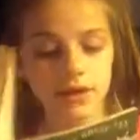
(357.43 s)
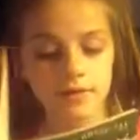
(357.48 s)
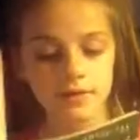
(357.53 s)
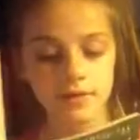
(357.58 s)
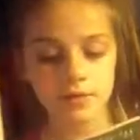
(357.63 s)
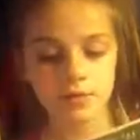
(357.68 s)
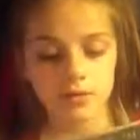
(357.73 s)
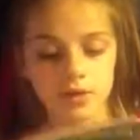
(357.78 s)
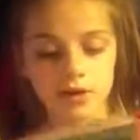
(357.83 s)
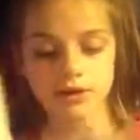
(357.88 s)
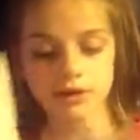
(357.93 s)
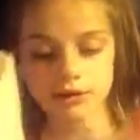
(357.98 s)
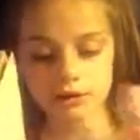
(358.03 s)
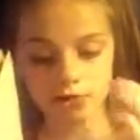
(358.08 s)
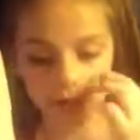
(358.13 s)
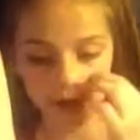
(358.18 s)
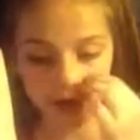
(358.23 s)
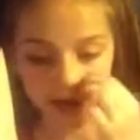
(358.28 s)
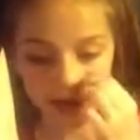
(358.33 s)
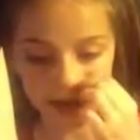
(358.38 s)
they watched the
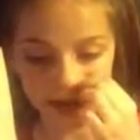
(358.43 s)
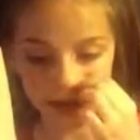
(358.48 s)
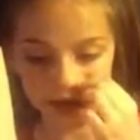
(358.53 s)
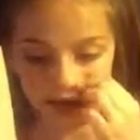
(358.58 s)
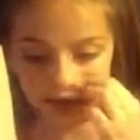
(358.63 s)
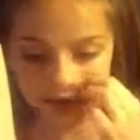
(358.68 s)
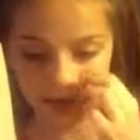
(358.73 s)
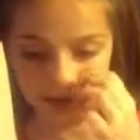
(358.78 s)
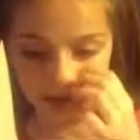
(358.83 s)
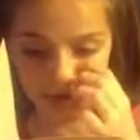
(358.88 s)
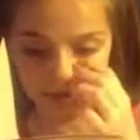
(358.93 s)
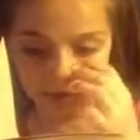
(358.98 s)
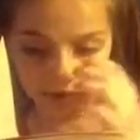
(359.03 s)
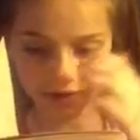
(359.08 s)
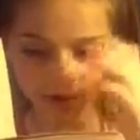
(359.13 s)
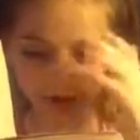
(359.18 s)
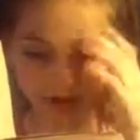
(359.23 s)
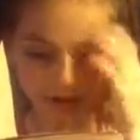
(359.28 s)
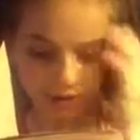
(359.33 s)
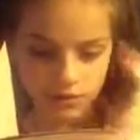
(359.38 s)
wagon train
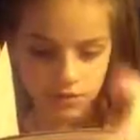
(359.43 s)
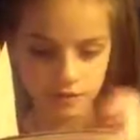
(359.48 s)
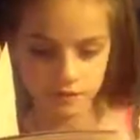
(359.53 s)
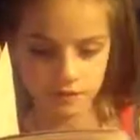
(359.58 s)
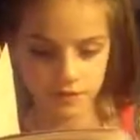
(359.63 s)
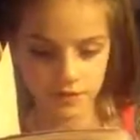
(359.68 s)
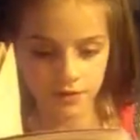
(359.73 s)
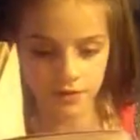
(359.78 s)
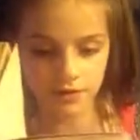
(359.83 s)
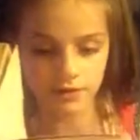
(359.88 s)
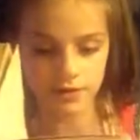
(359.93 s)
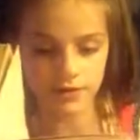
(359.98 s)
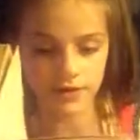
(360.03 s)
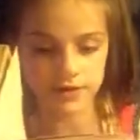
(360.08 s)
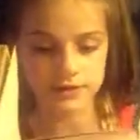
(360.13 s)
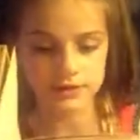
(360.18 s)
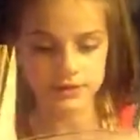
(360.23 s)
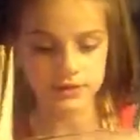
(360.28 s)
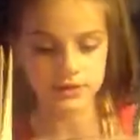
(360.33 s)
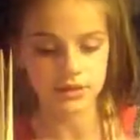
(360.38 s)
vanish over the
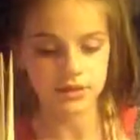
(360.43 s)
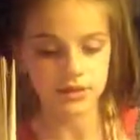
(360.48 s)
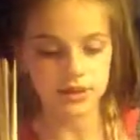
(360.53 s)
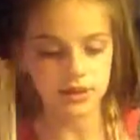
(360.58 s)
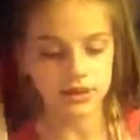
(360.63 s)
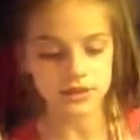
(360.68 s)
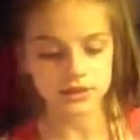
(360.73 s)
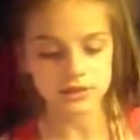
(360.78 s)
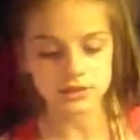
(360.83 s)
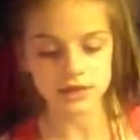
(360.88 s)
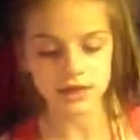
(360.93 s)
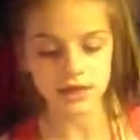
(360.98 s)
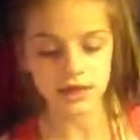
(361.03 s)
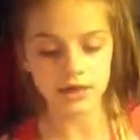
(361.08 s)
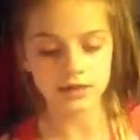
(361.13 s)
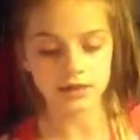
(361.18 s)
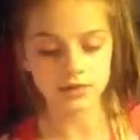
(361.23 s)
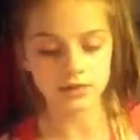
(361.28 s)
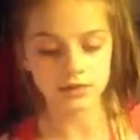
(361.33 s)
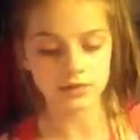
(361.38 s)
horizon.
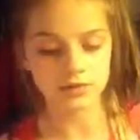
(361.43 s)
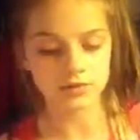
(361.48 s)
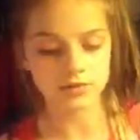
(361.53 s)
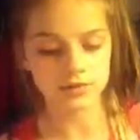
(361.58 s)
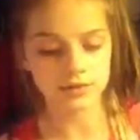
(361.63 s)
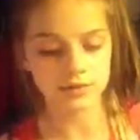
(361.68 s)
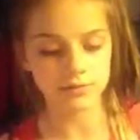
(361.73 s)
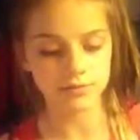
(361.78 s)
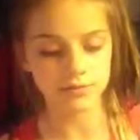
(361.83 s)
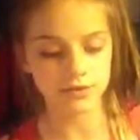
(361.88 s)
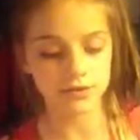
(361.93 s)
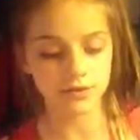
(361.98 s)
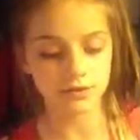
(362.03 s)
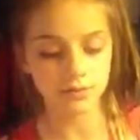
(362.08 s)
Jack took a deep breath.